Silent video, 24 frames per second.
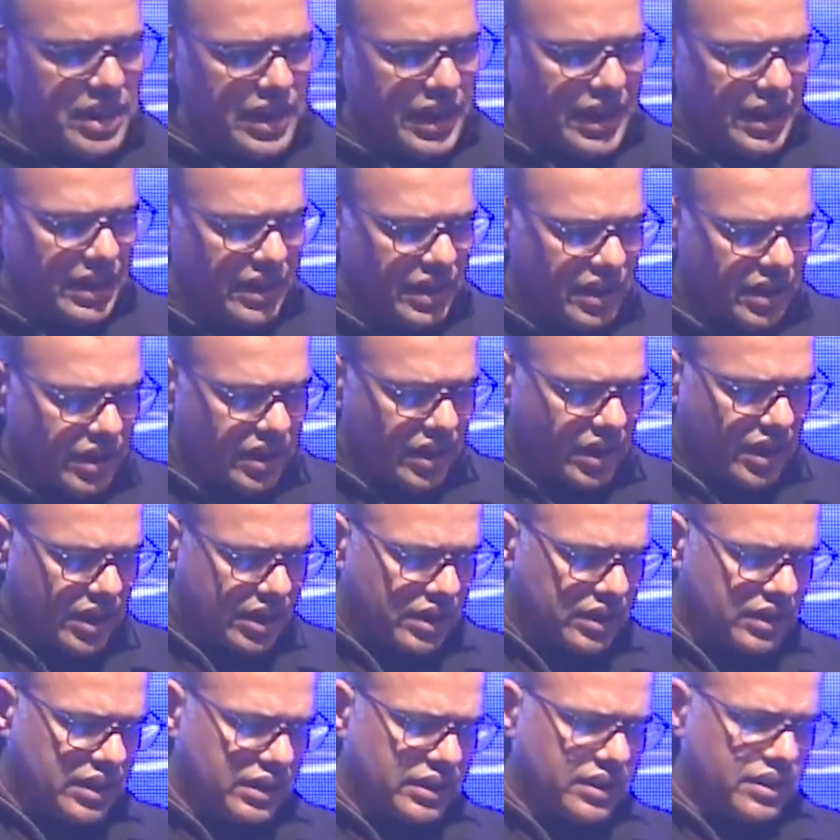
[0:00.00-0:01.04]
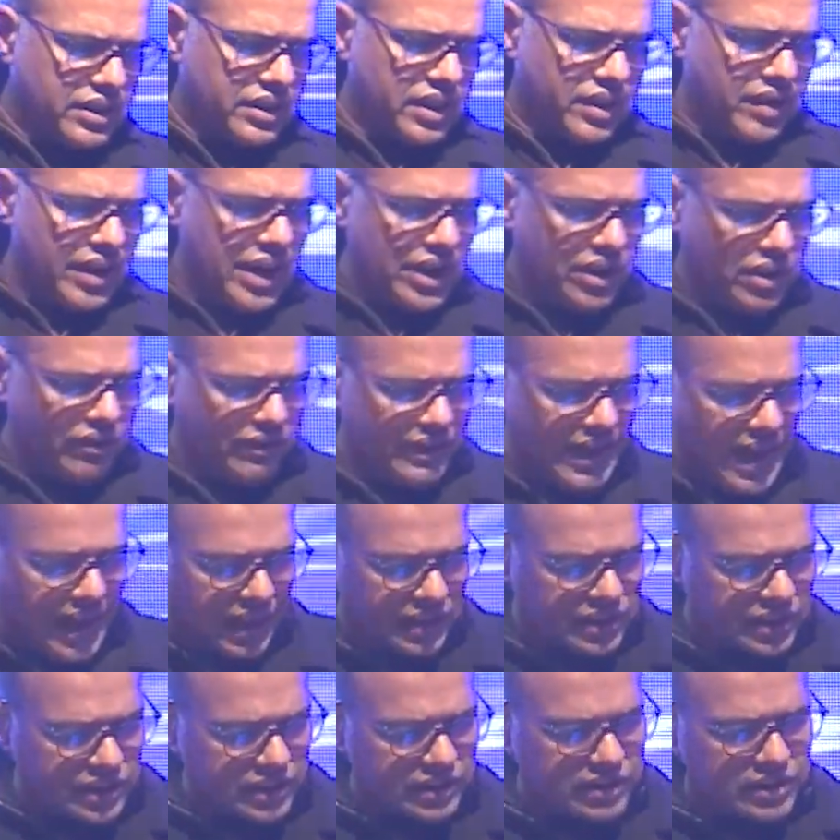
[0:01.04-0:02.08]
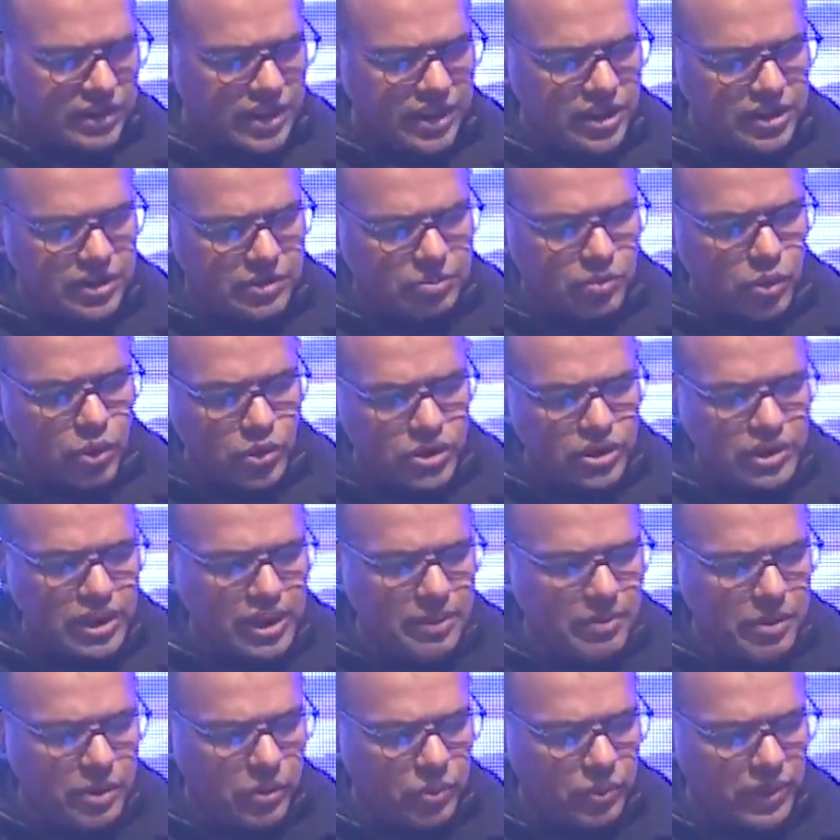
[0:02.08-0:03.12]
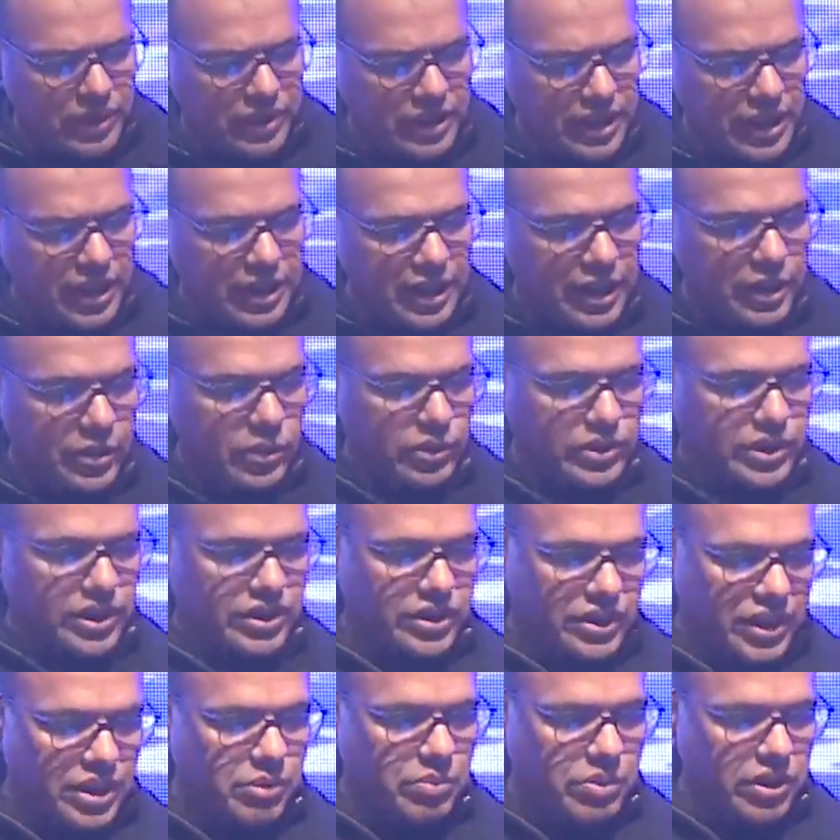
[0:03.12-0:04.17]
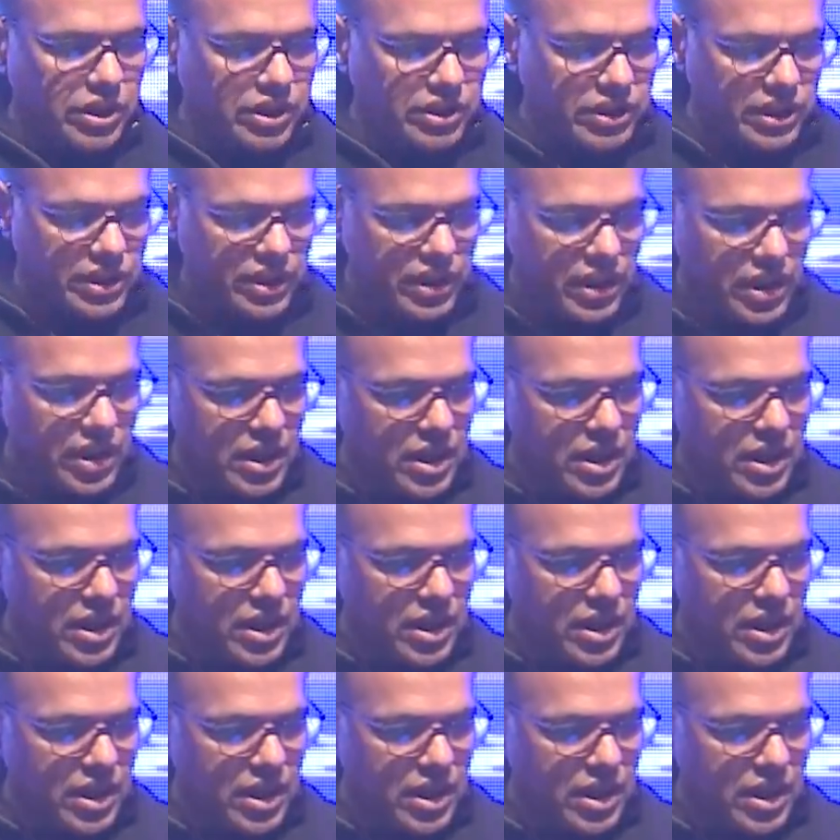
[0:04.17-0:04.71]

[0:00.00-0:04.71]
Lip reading: and the rate of taxes is mostly between 13 to 16%.